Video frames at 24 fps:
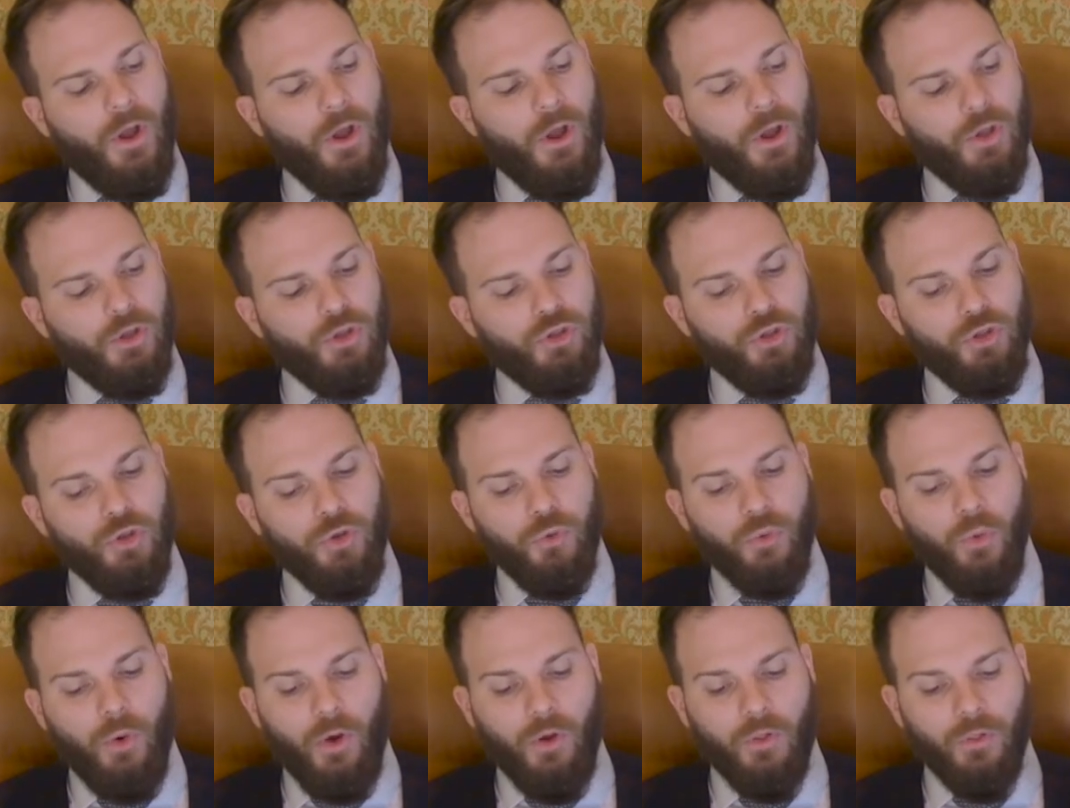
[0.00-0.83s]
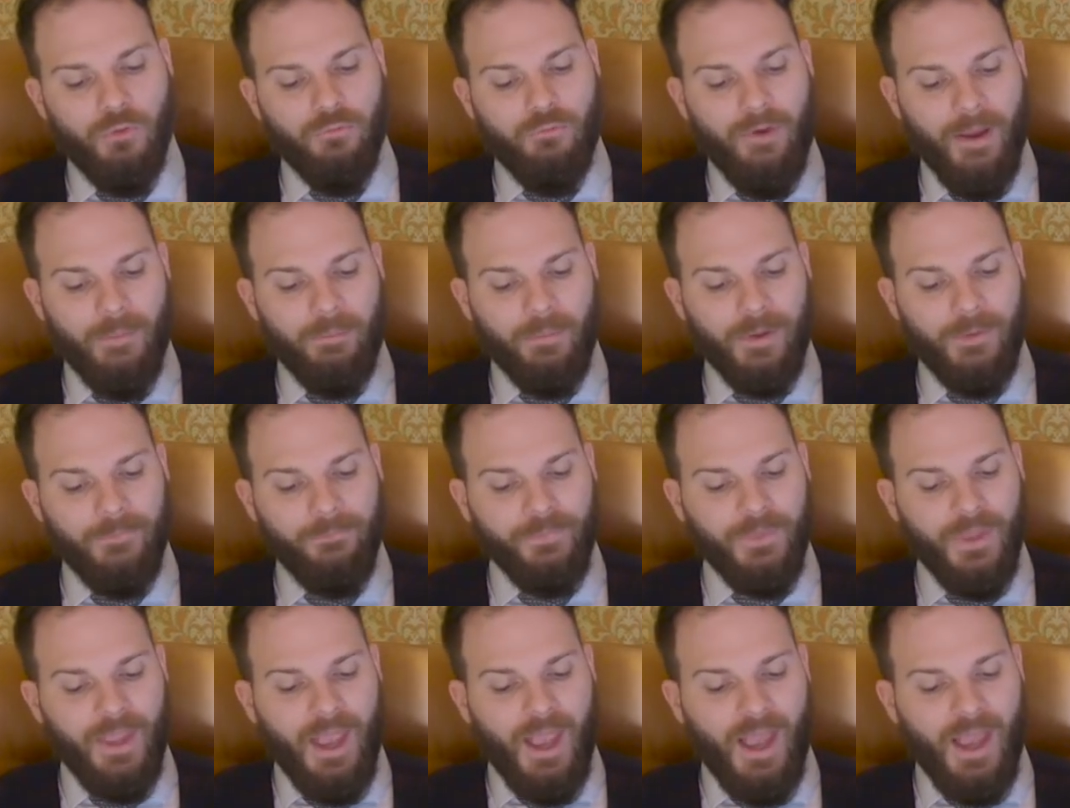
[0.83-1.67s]
hue on the wrapper,
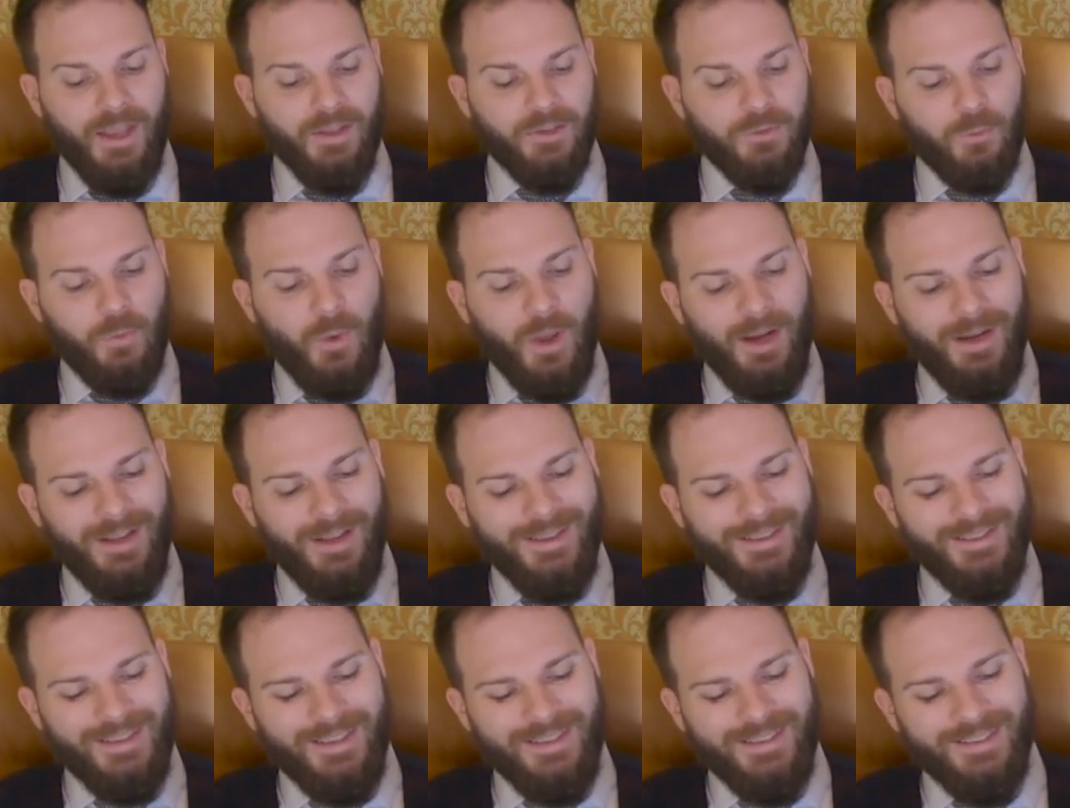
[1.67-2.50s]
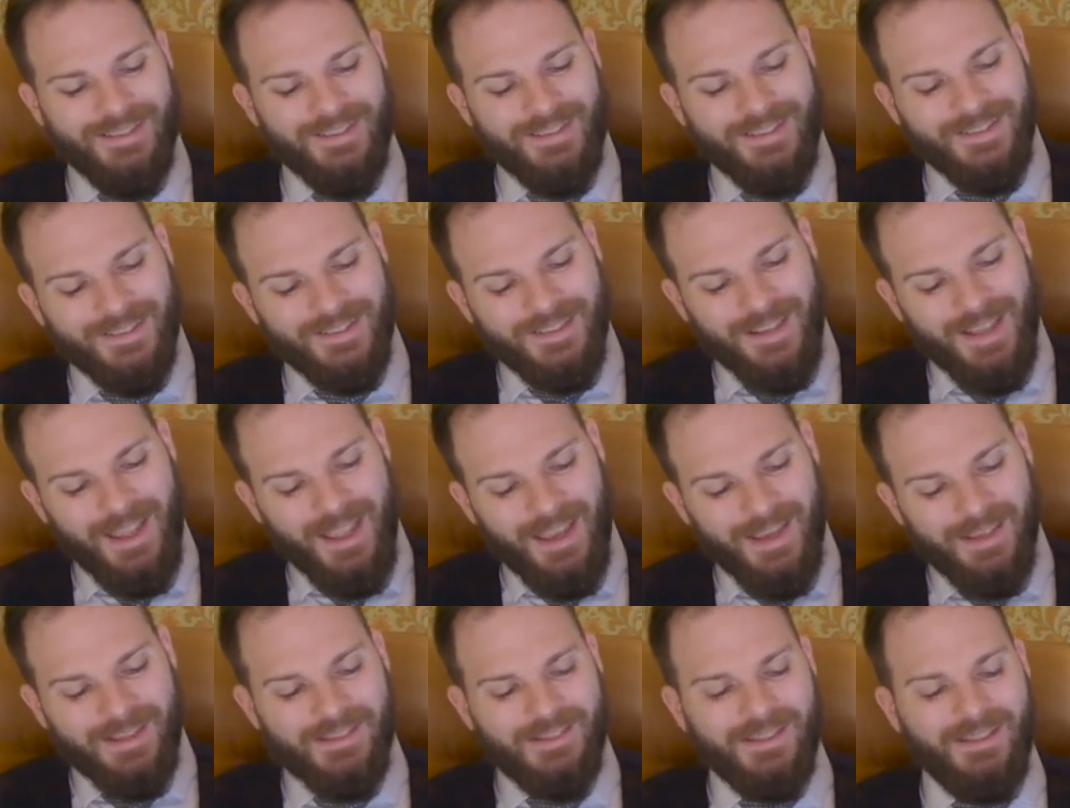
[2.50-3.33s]
as well as a
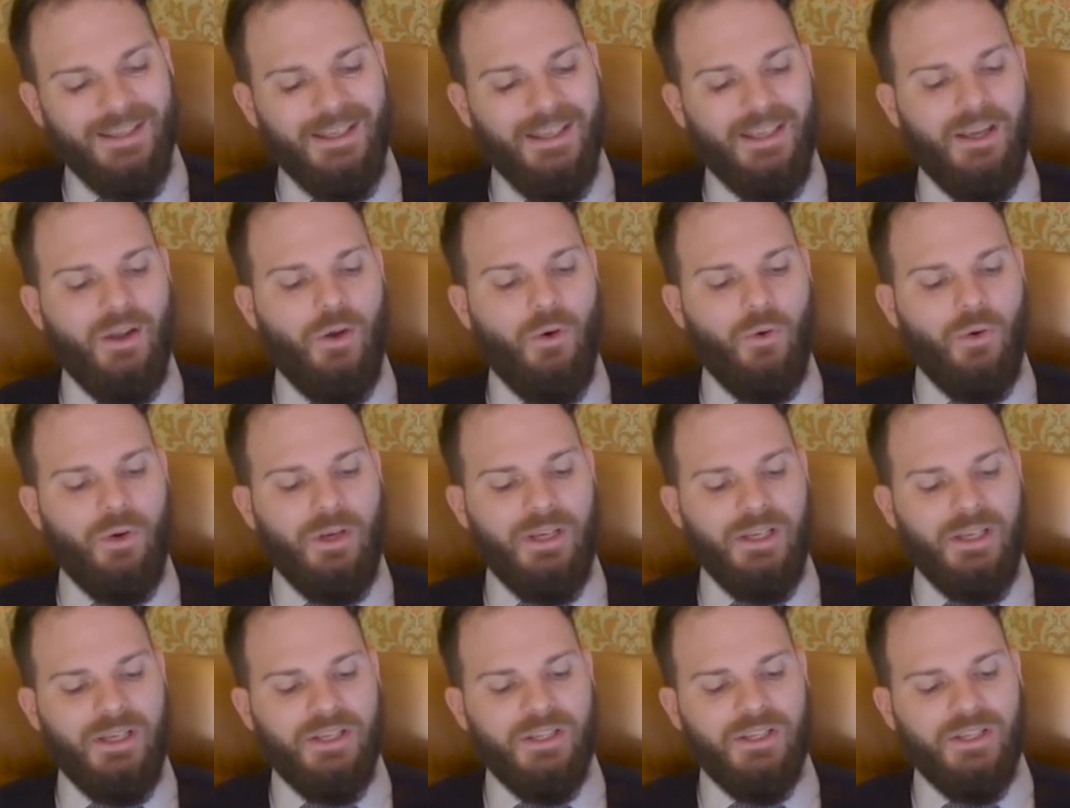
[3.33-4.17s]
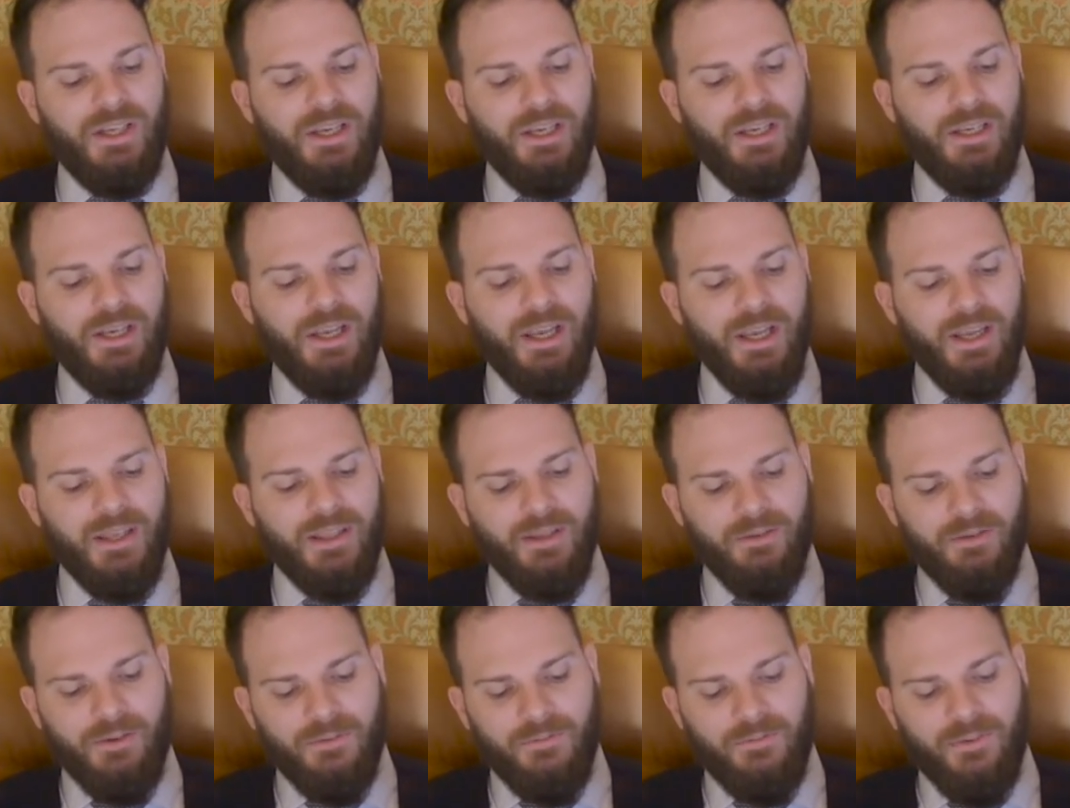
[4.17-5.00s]
slightly oily sheen
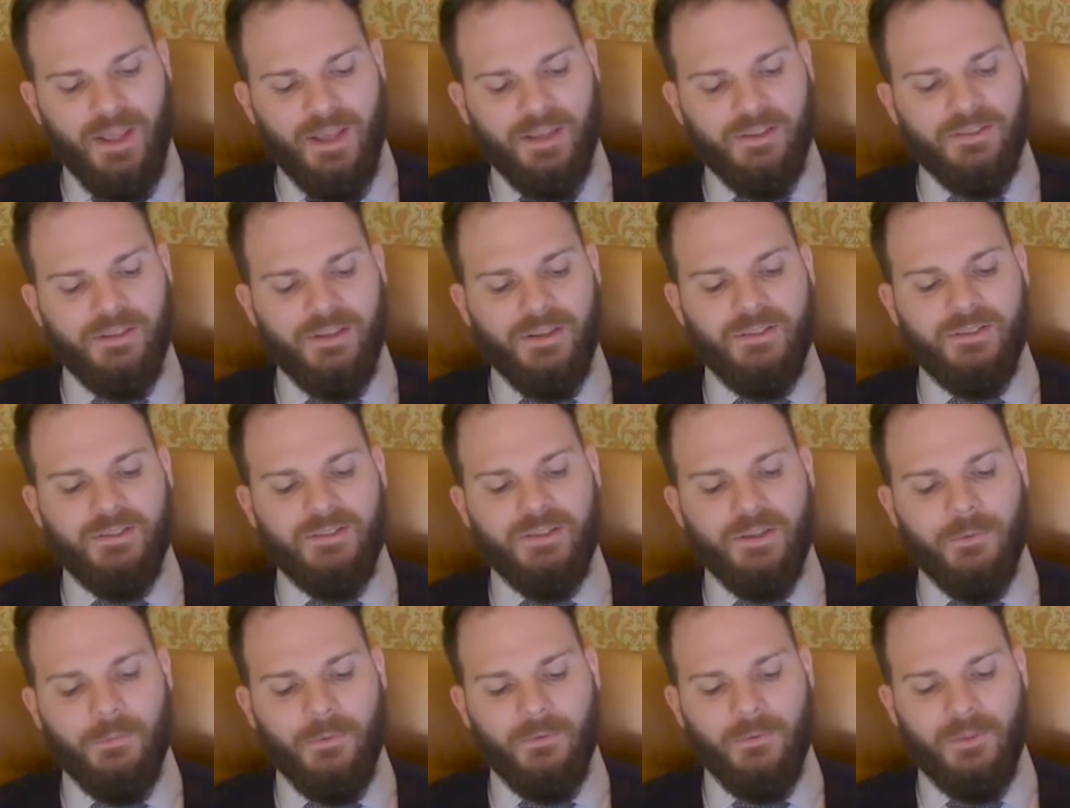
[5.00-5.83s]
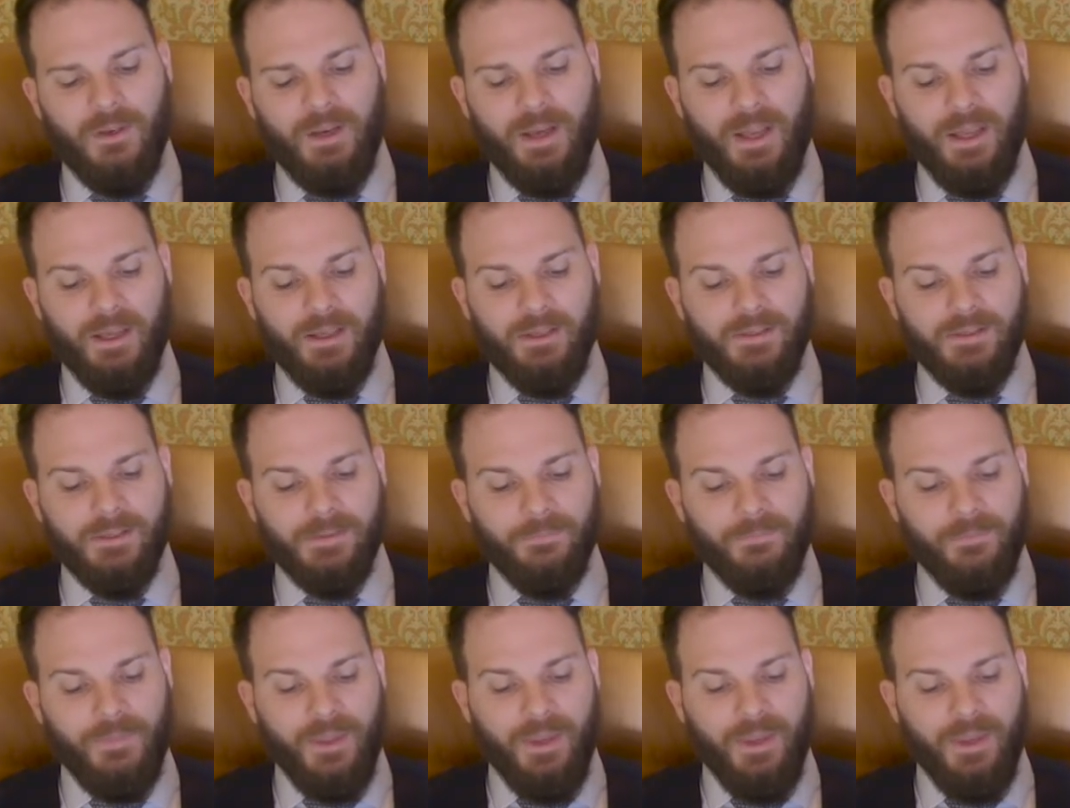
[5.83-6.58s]
that reflects some of the light.